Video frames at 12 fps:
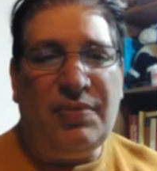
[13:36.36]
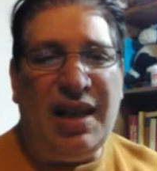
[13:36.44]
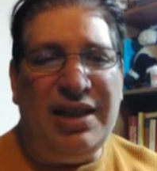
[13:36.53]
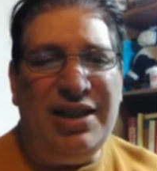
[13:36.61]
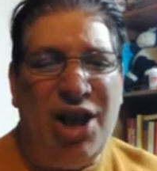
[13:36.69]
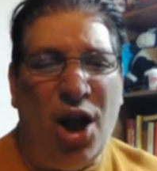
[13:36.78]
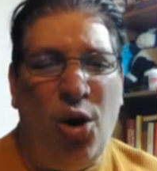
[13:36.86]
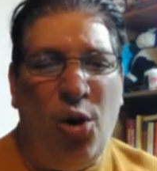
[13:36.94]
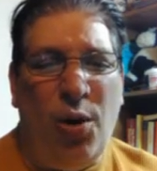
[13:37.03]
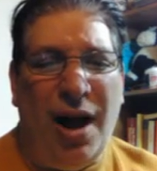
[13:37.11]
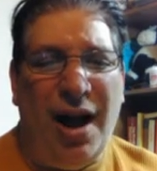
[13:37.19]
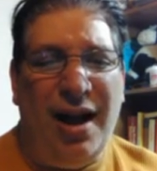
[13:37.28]

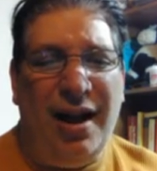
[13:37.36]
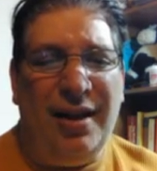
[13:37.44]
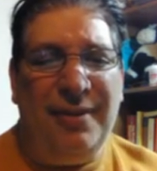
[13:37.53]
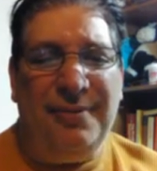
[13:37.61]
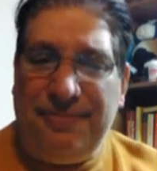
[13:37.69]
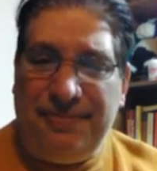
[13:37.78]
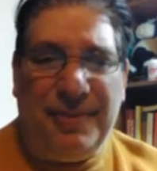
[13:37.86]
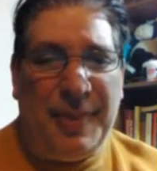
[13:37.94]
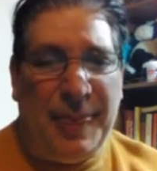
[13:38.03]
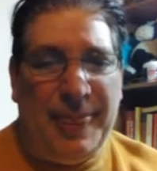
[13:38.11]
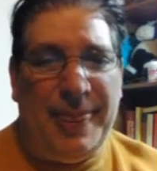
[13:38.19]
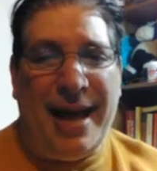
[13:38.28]
So
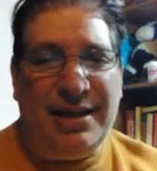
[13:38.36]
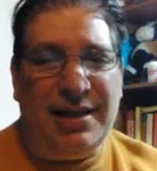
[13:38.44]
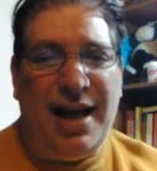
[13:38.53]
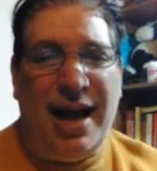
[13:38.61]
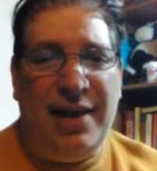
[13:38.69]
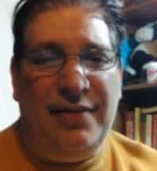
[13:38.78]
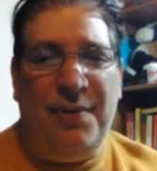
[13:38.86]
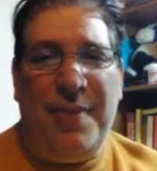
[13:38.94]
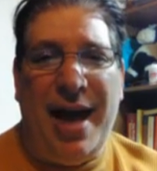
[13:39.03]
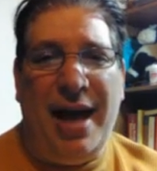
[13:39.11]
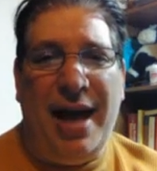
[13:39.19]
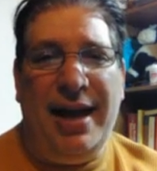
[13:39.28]
that's kind of
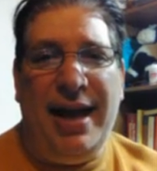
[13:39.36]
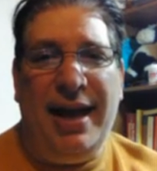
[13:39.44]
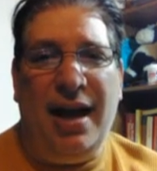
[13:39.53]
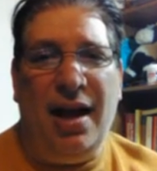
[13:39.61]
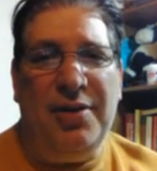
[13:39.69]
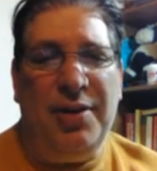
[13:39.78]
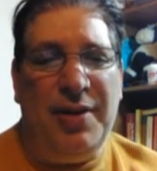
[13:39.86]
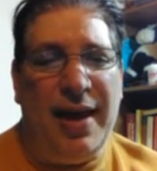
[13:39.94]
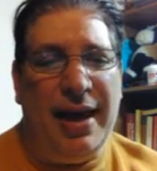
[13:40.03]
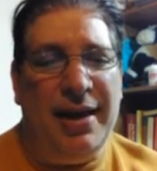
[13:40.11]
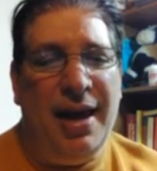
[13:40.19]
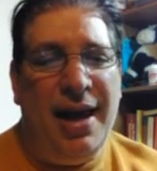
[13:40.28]
about it, other
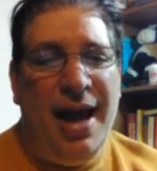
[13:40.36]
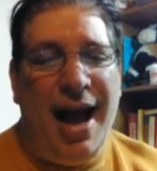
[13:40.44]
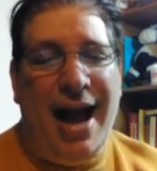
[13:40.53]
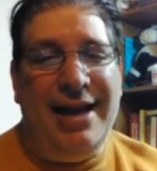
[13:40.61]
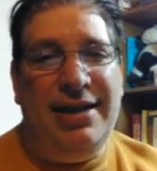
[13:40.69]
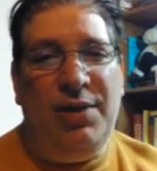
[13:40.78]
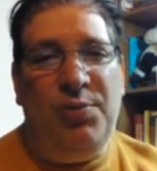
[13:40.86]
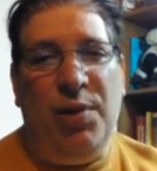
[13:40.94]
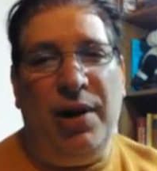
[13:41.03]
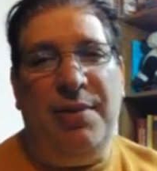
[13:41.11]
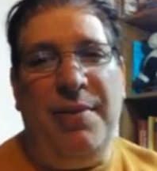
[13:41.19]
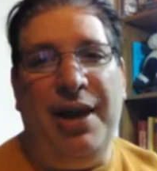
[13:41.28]
than I did
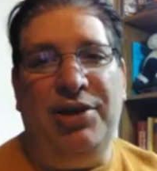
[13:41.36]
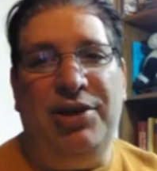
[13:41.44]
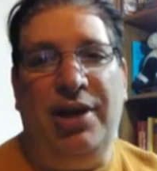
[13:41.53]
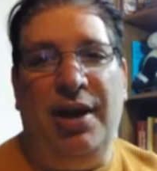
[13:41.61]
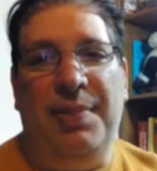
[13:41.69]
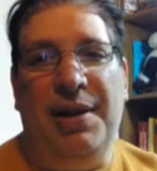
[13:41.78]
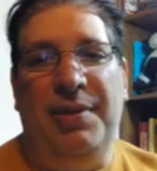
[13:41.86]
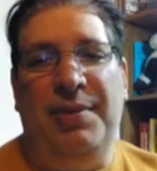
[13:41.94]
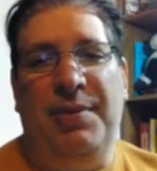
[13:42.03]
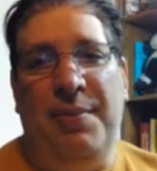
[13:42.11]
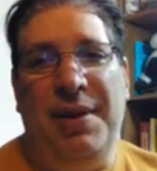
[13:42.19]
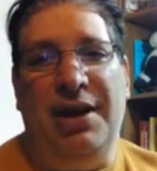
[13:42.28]
want to mention a
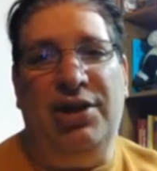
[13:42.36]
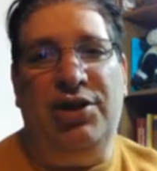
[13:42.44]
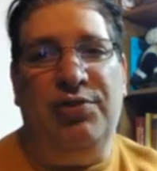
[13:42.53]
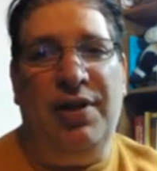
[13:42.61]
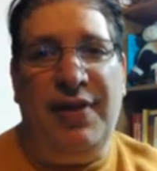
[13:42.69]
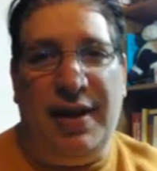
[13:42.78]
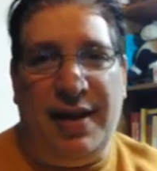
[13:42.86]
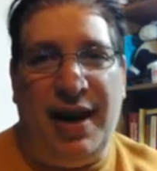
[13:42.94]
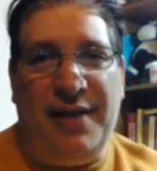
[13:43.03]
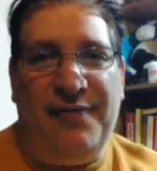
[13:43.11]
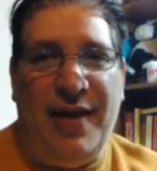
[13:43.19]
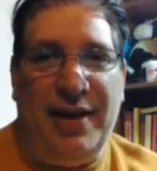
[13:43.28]
bit of trivia that
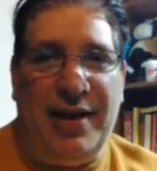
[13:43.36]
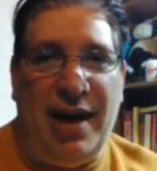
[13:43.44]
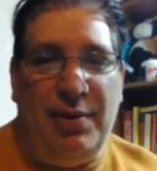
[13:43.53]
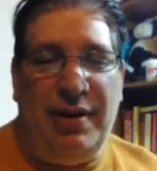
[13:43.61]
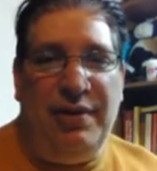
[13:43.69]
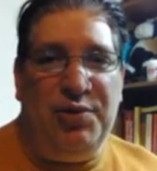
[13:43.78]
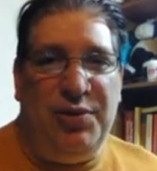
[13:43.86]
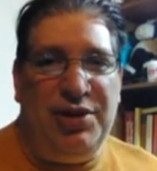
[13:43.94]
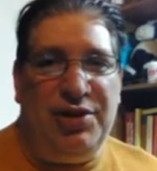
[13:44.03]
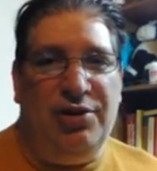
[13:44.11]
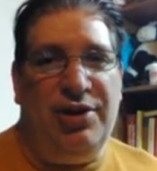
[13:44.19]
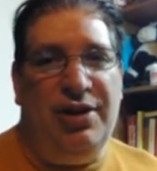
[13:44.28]
I found out when I was
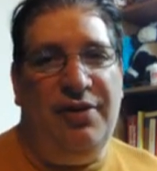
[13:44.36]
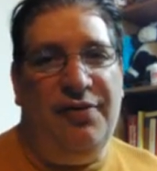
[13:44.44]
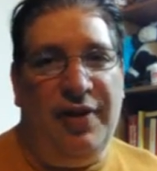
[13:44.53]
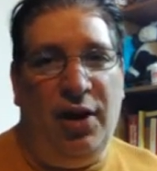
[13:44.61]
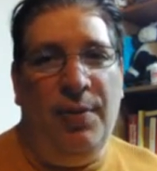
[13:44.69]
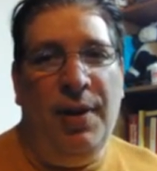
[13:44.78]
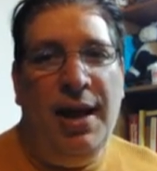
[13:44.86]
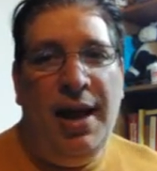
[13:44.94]
researching the film.